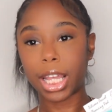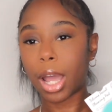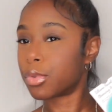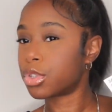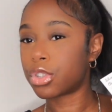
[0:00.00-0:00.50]
Like,
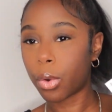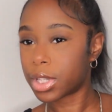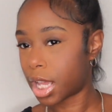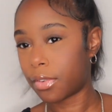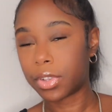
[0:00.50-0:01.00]
I was so
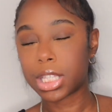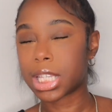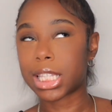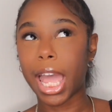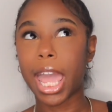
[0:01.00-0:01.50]
excited for this
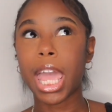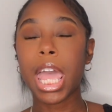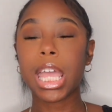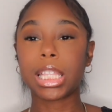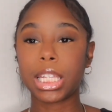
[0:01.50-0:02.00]
because I
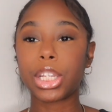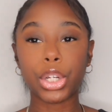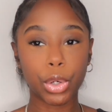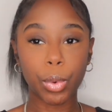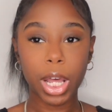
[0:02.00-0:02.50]
need a
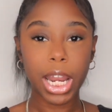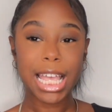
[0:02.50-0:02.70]
new one.